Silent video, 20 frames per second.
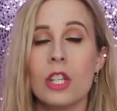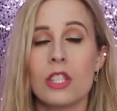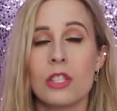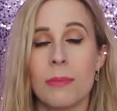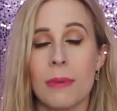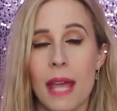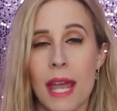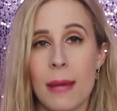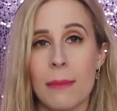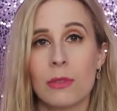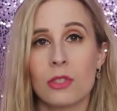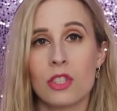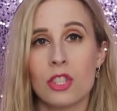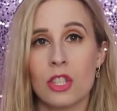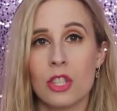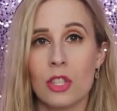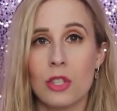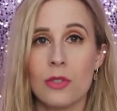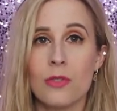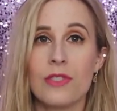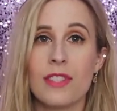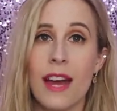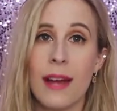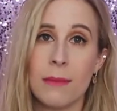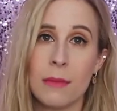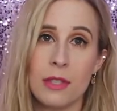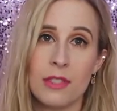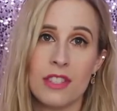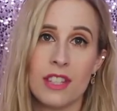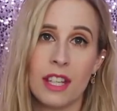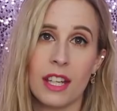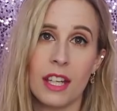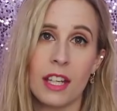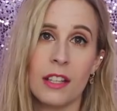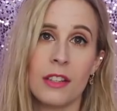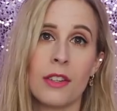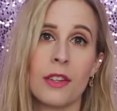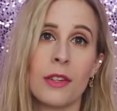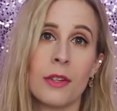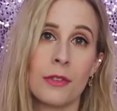to be able to use that music
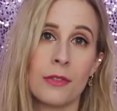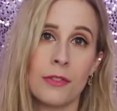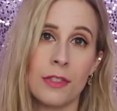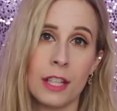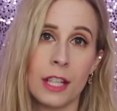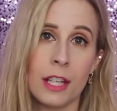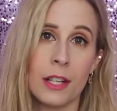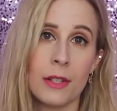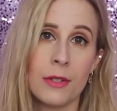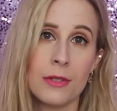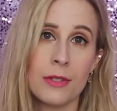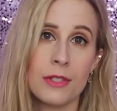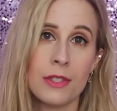in their videos.